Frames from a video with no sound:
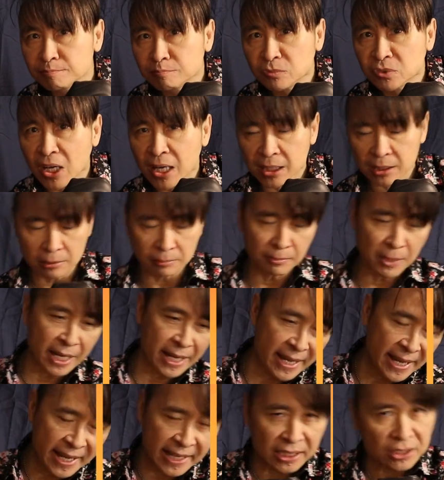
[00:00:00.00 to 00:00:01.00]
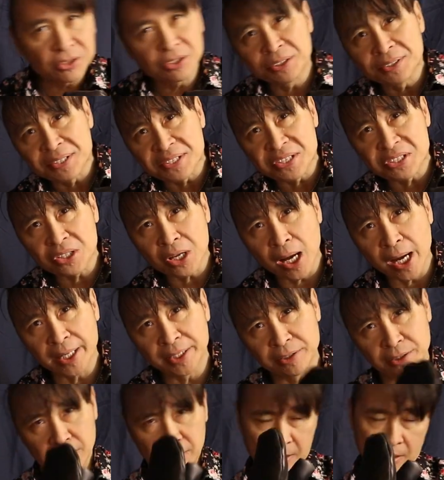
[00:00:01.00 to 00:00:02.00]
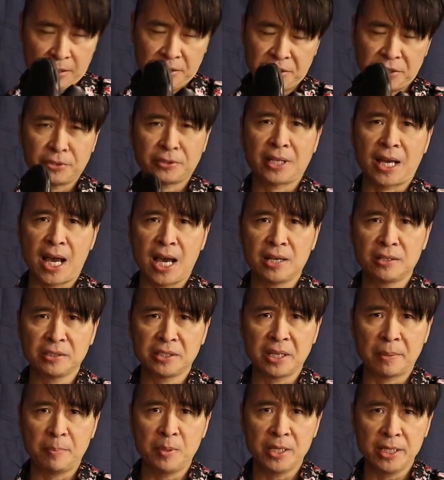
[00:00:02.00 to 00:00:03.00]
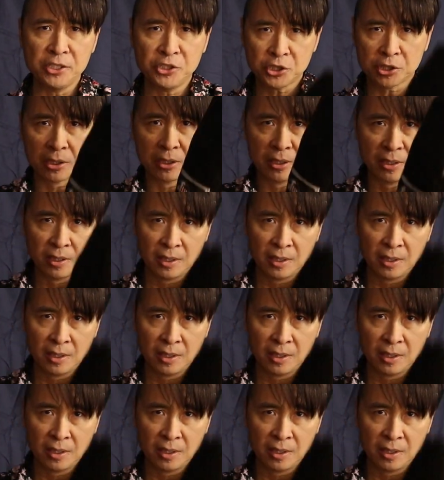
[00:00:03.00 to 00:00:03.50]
ducked my head to the side so that I don't get punched,